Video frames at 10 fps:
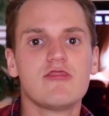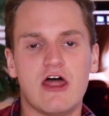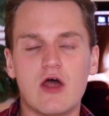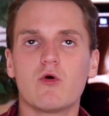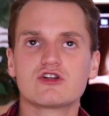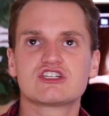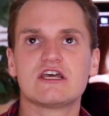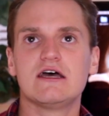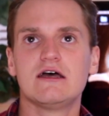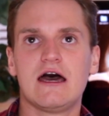Then I
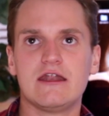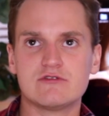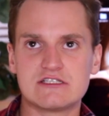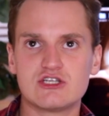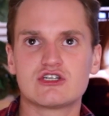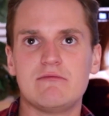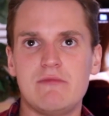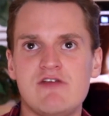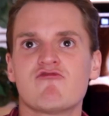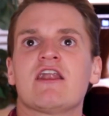watched it and it was literally
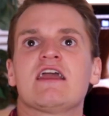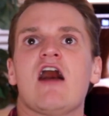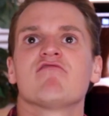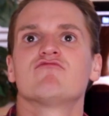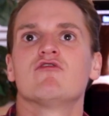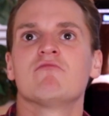me running out of the